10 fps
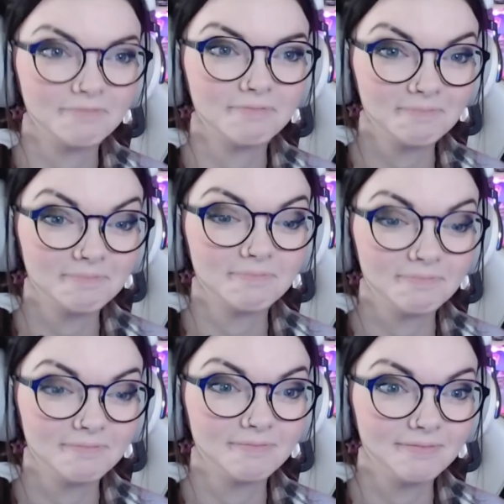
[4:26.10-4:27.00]
Look
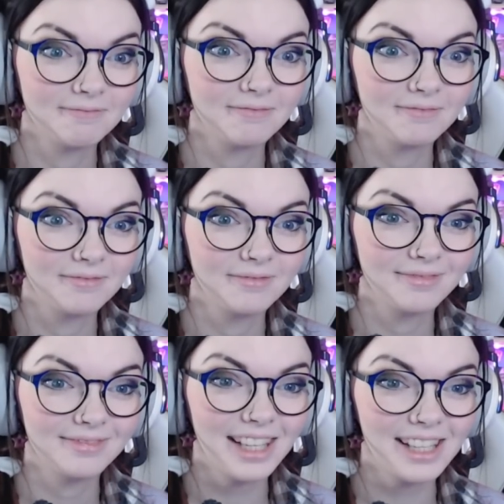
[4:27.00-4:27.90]
at the color.
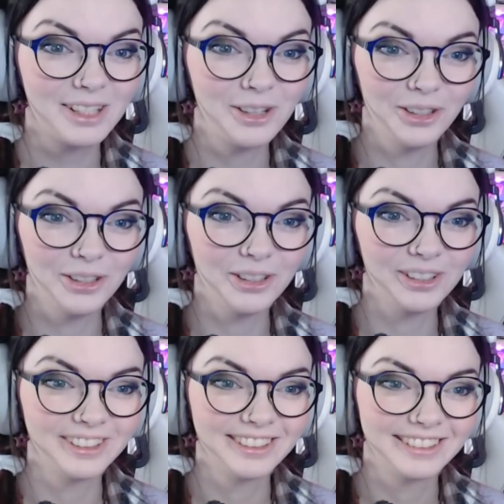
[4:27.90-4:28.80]
That's
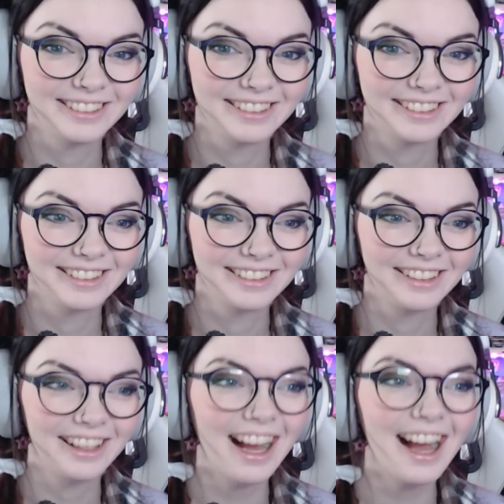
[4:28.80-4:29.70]
cool.
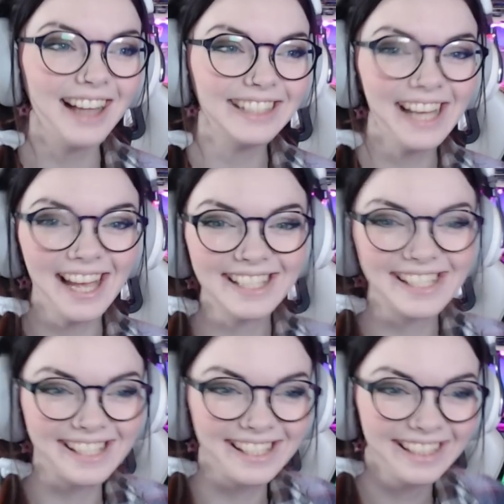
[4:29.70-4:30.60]
Ah, yes!